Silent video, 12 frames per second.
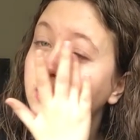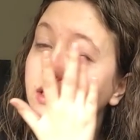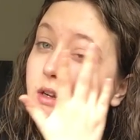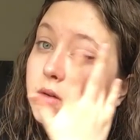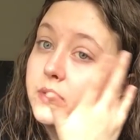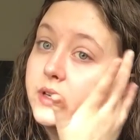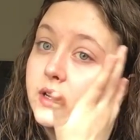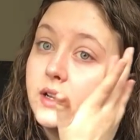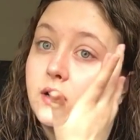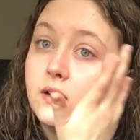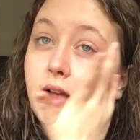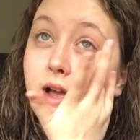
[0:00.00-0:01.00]
You know, we could
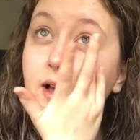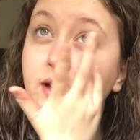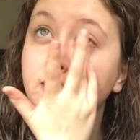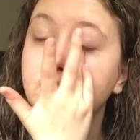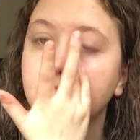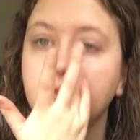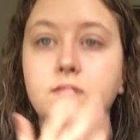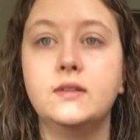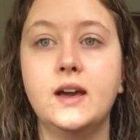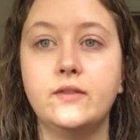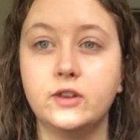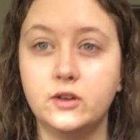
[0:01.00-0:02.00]
interact
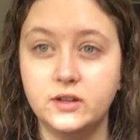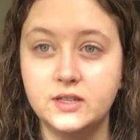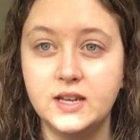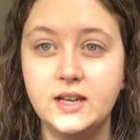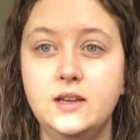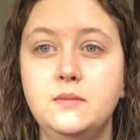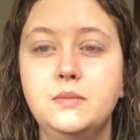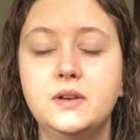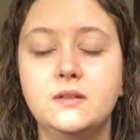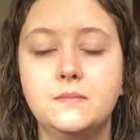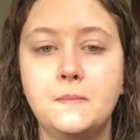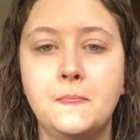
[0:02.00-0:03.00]
and have a good time,
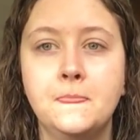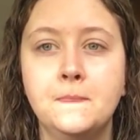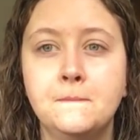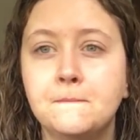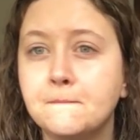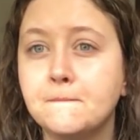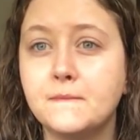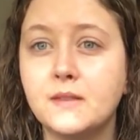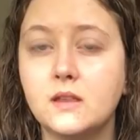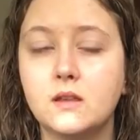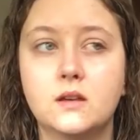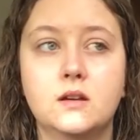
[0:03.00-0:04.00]
but,
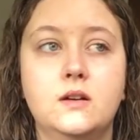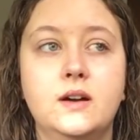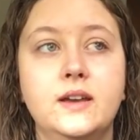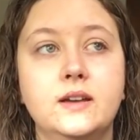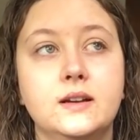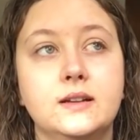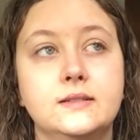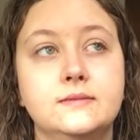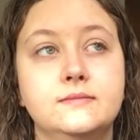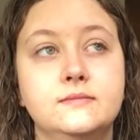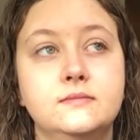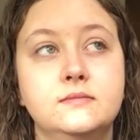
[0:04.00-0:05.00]
oh, hang on.
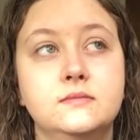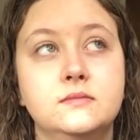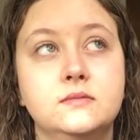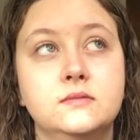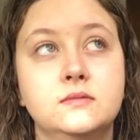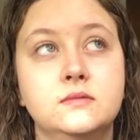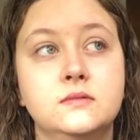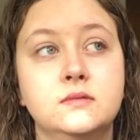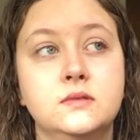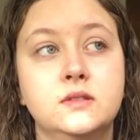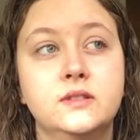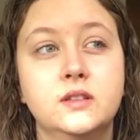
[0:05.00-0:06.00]

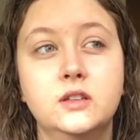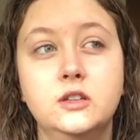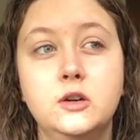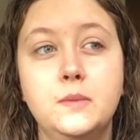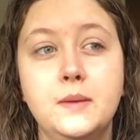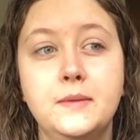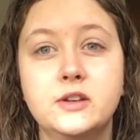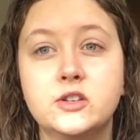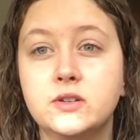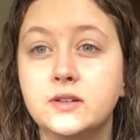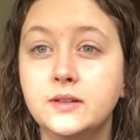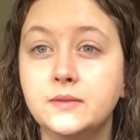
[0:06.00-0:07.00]
Is it gonna go by my
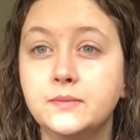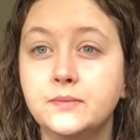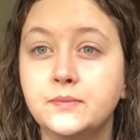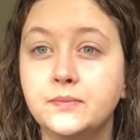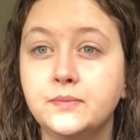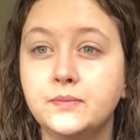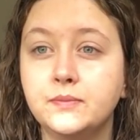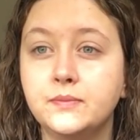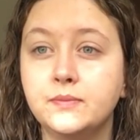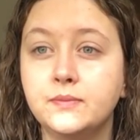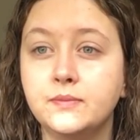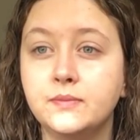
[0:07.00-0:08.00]
street?
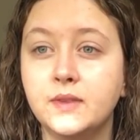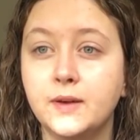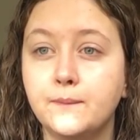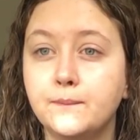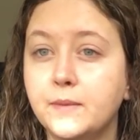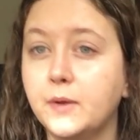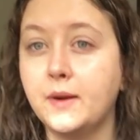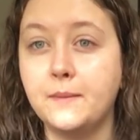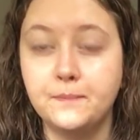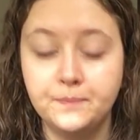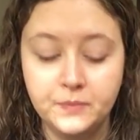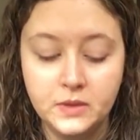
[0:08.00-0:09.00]
No, okay.
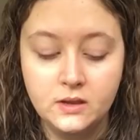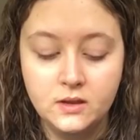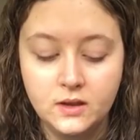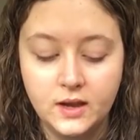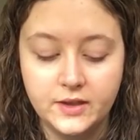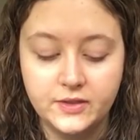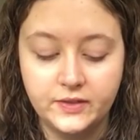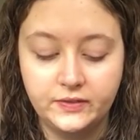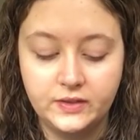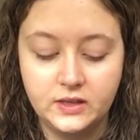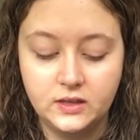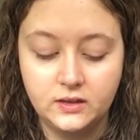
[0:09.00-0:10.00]
I
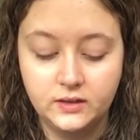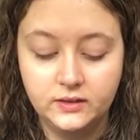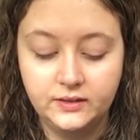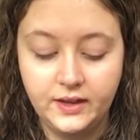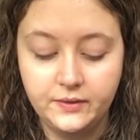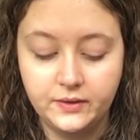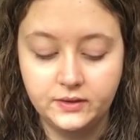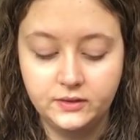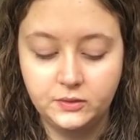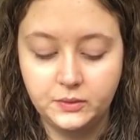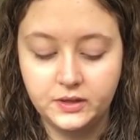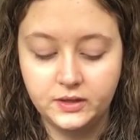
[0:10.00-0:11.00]
thought the
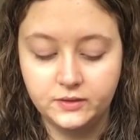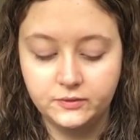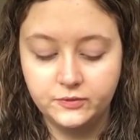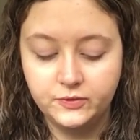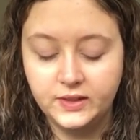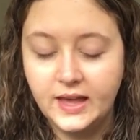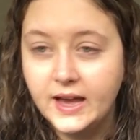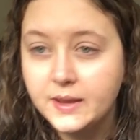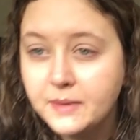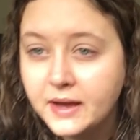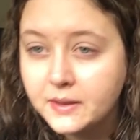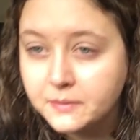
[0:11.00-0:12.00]
sirens were gonna
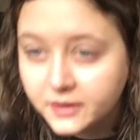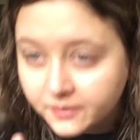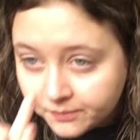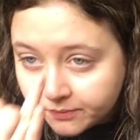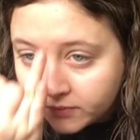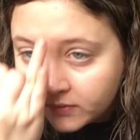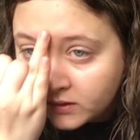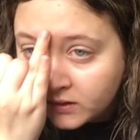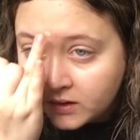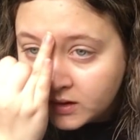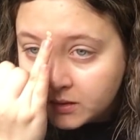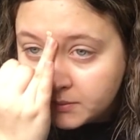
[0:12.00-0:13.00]
fly by me,
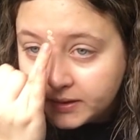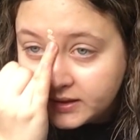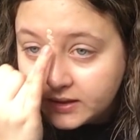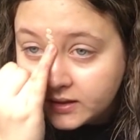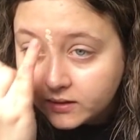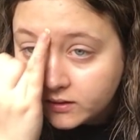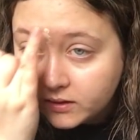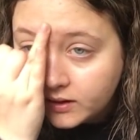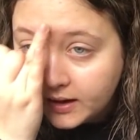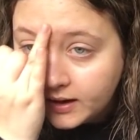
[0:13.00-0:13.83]
but they didn't.